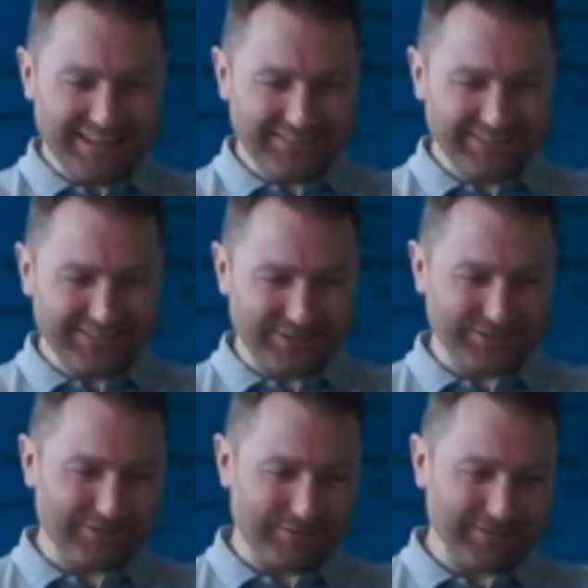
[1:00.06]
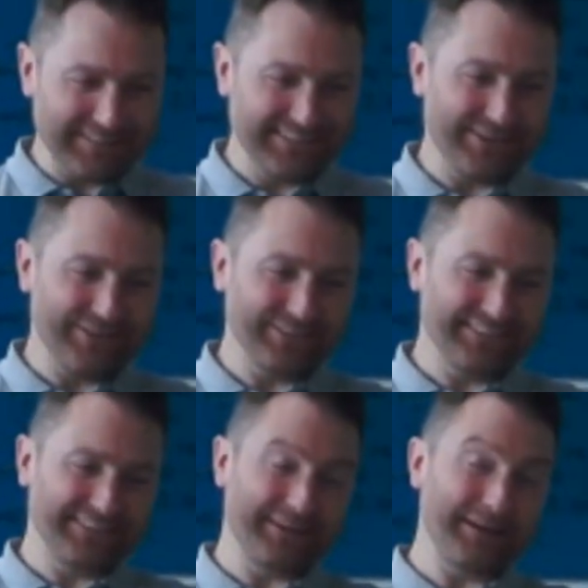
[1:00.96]
name is Dr. Robbie Scott.
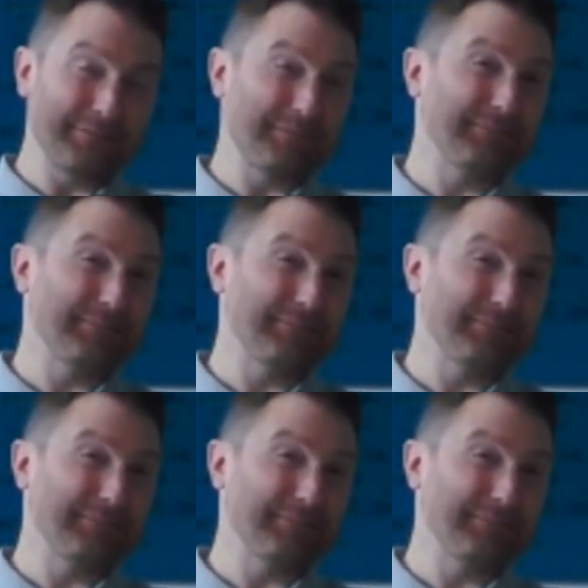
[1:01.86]
I'm a